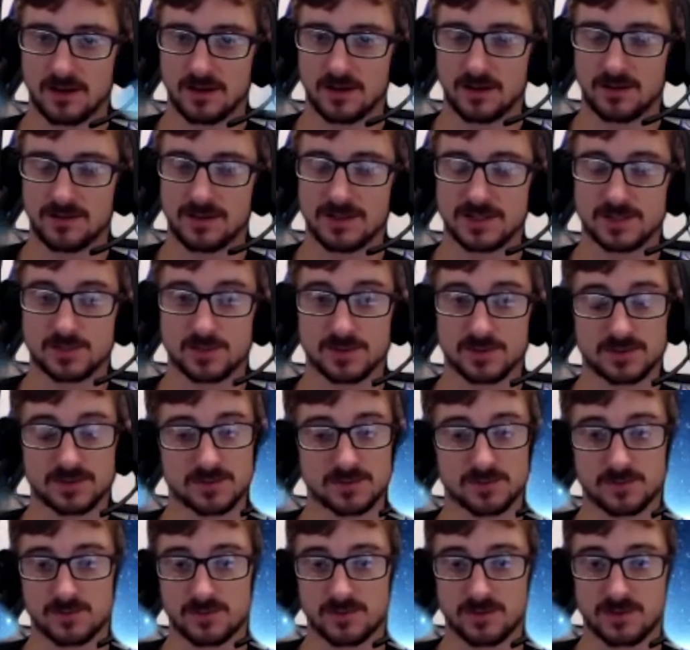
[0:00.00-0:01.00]
this
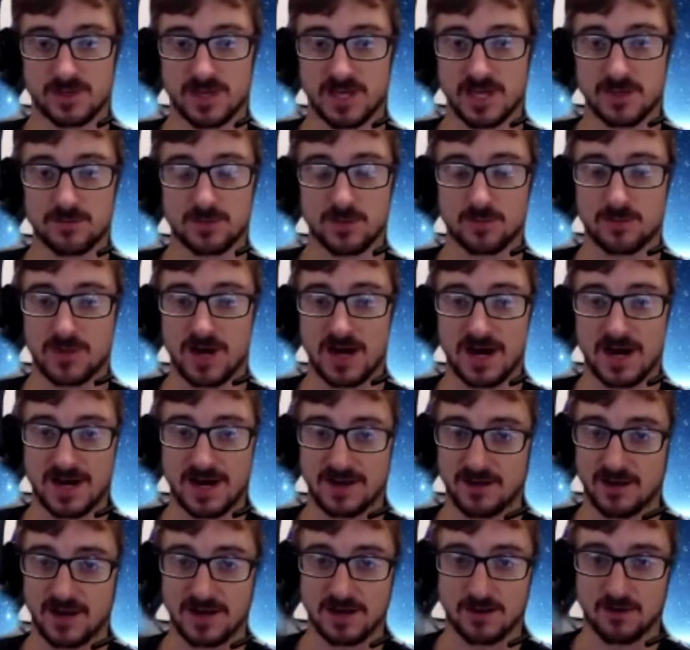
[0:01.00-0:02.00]
was, keep in
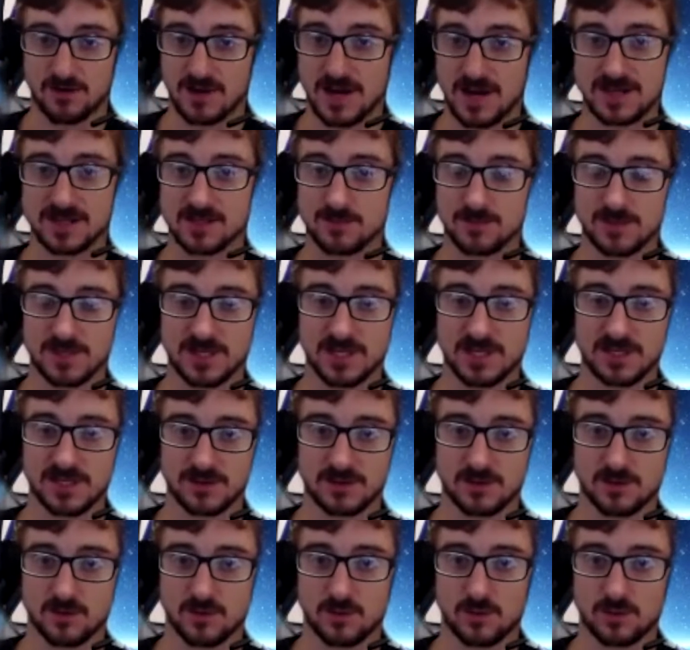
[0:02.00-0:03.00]
mind, like right at the beginning
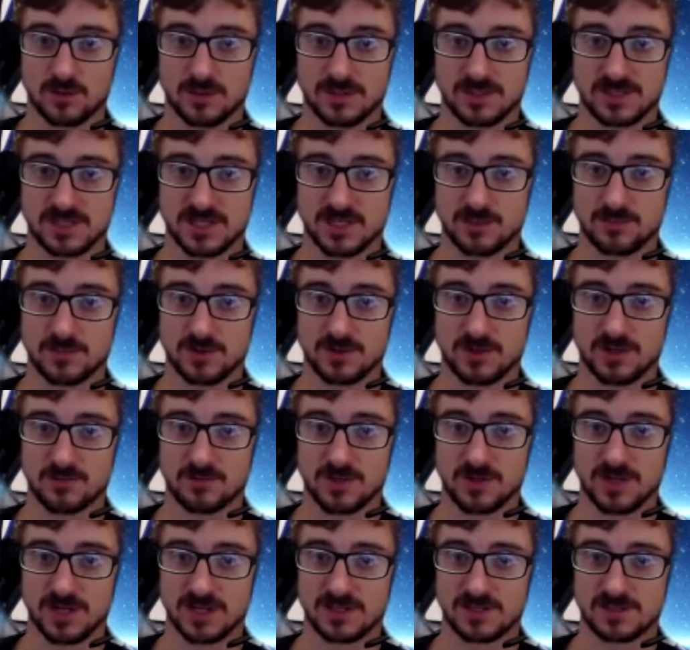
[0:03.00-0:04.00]
of quarantine, pretty
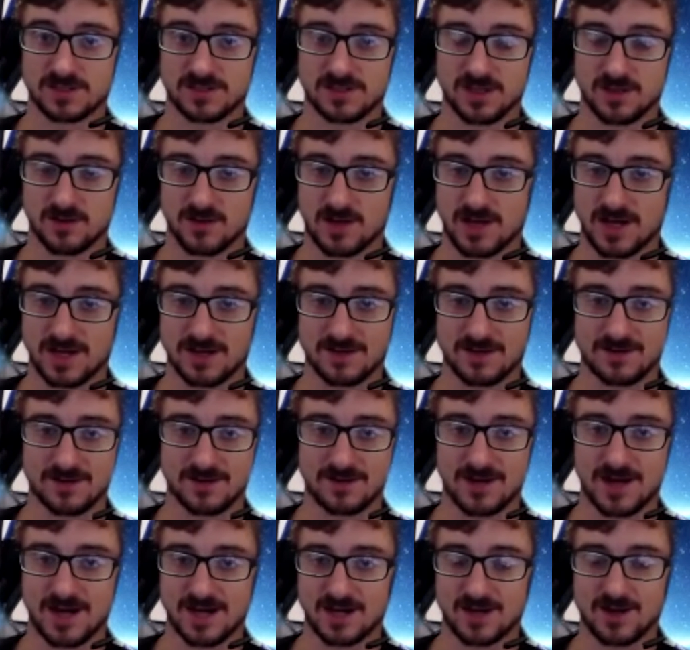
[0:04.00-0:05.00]
much. So like
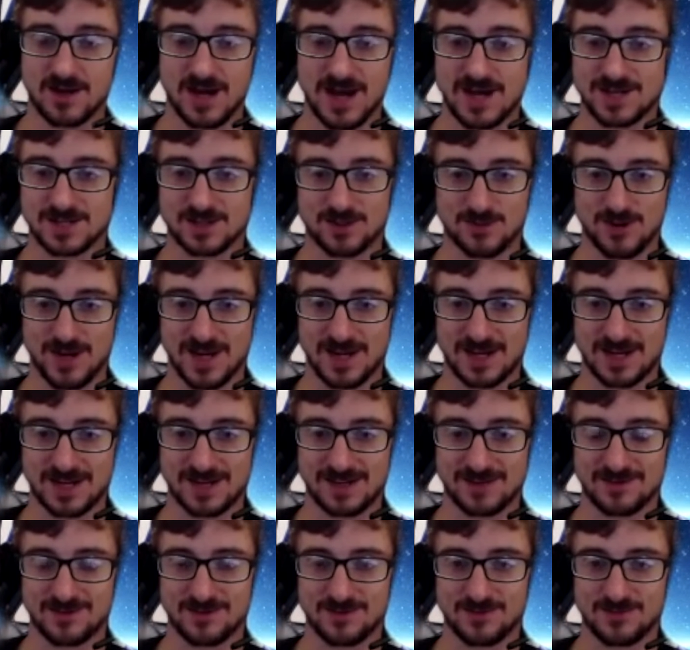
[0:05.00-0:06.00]
I
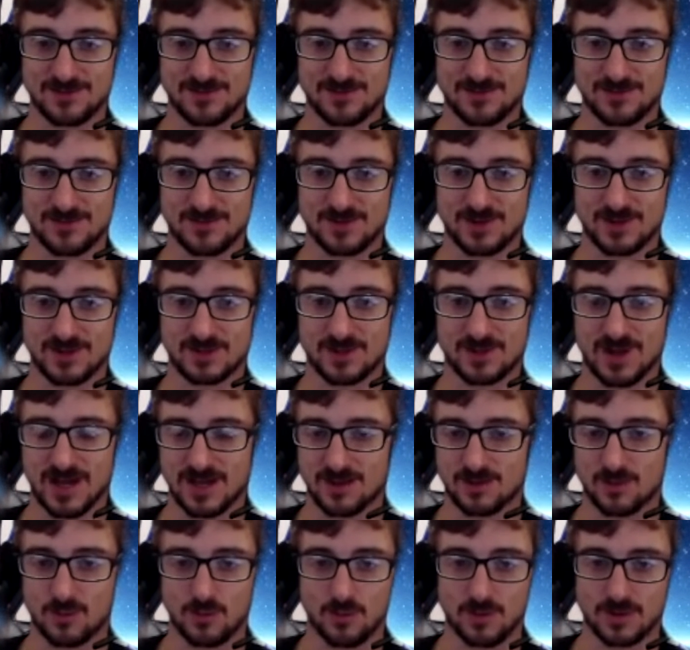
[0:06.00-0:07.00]
graduated,
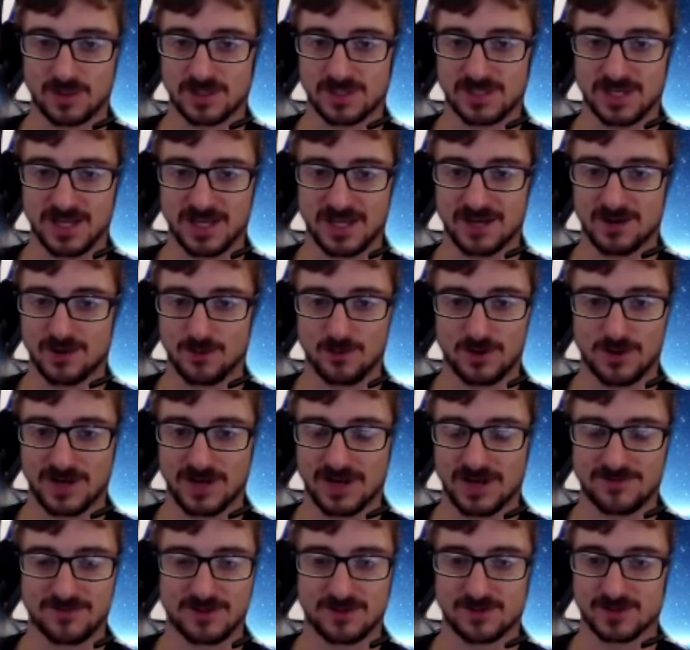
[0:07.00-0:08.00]
like quarantine or
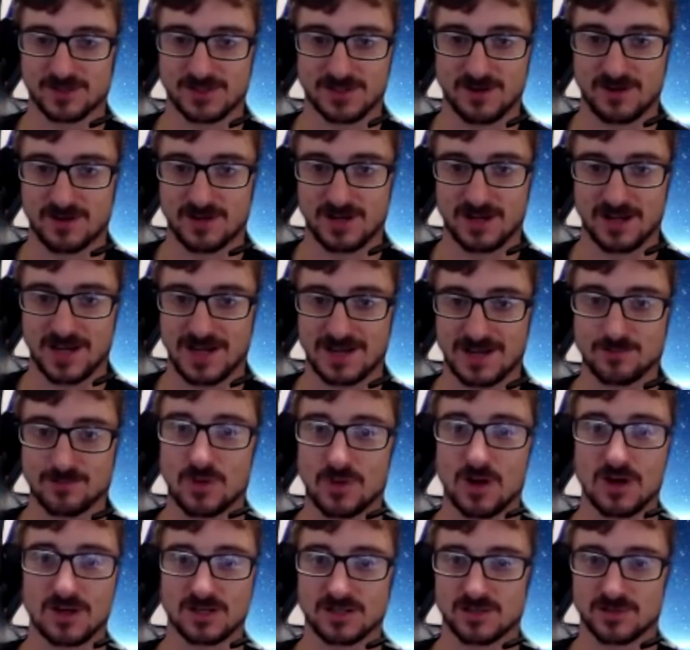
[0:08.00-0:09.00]
whatever started like
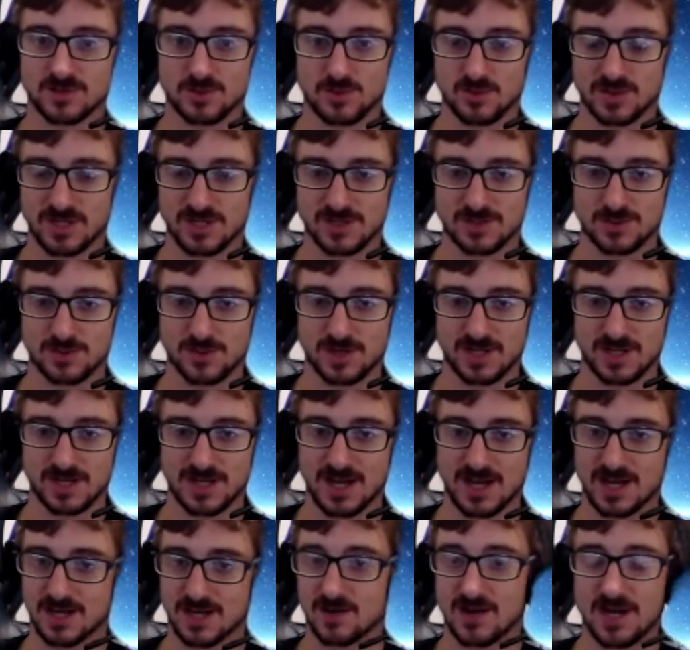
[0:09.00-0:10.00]
March of 2020.
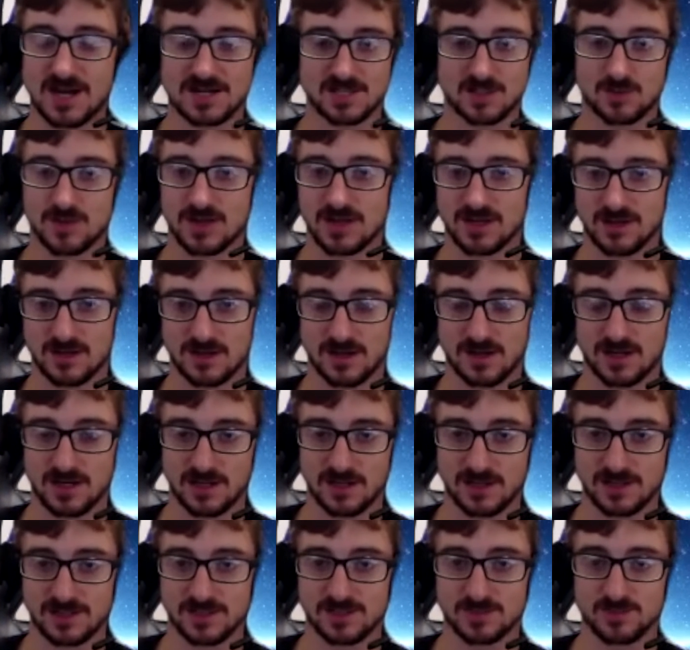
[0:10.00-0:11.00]
I graduated
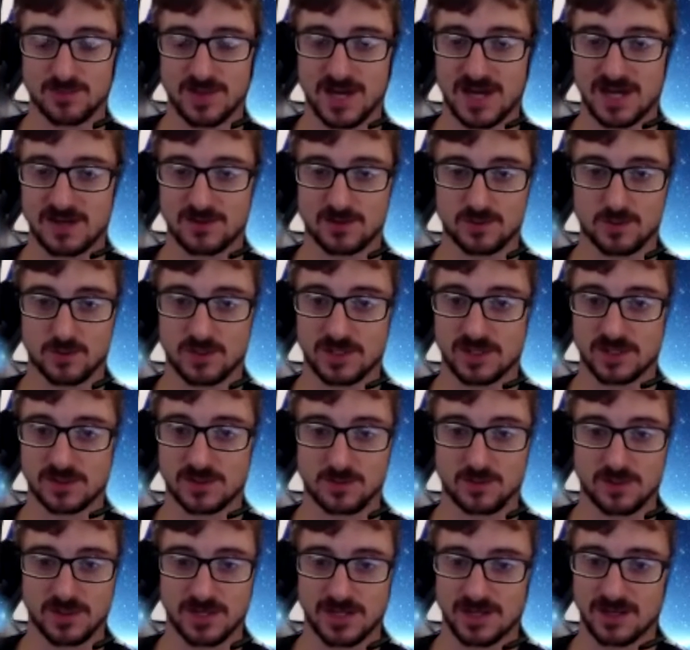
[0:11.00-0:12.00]
college May of
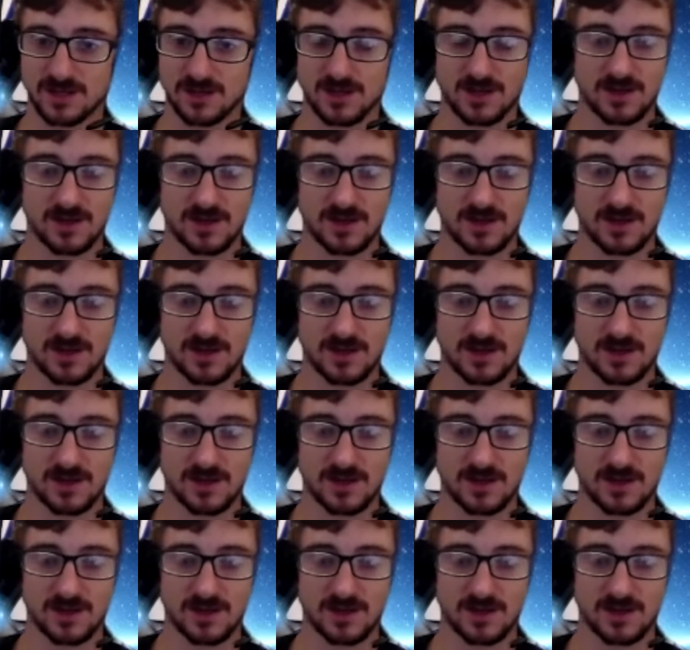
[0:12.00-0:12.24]
2020.